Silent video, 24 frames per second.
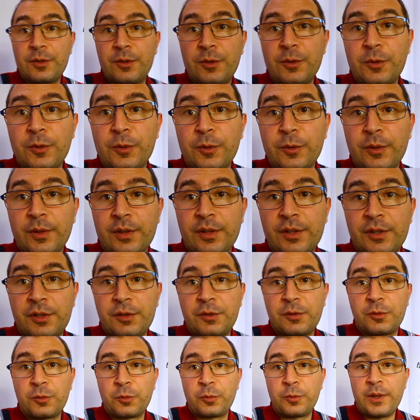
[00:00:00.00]
to
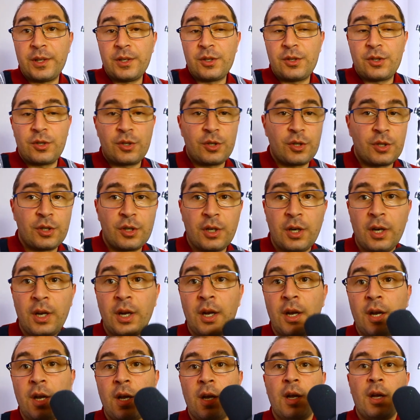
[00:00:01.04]
switch
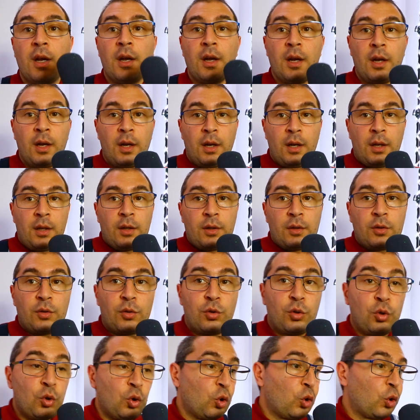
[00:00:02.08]

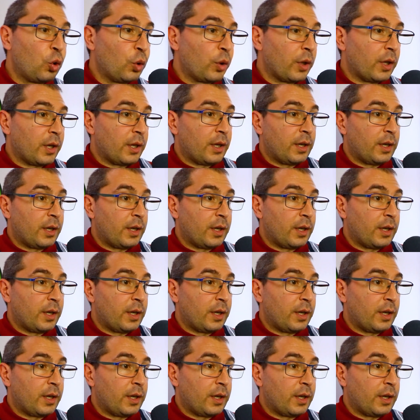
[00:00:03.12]
to